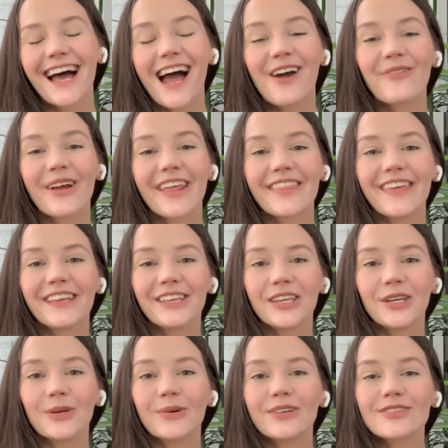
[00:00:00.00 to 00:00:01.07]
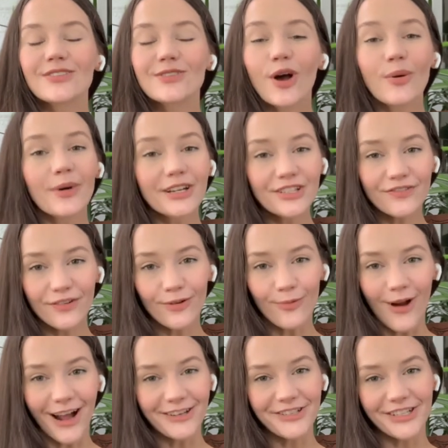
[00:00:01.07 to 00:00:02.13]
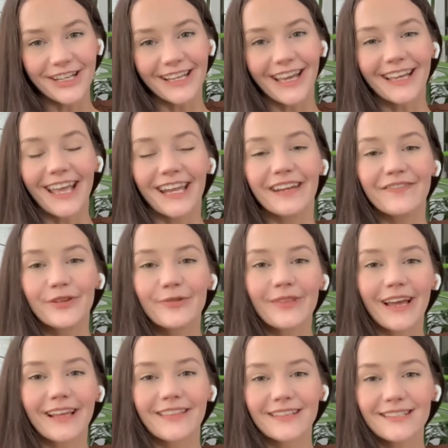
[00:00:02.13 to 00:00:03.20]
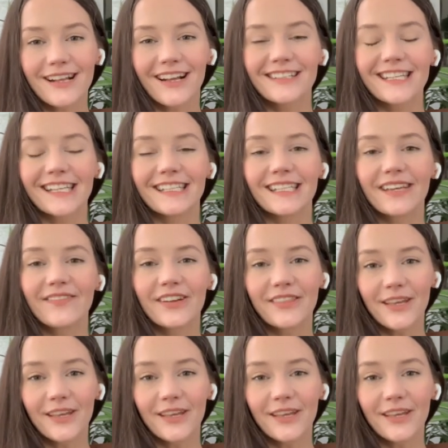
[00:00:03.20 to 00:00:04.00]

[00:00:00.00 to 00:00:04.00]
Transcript: I want to thank you so much for watching. Again, if you like this content, give it a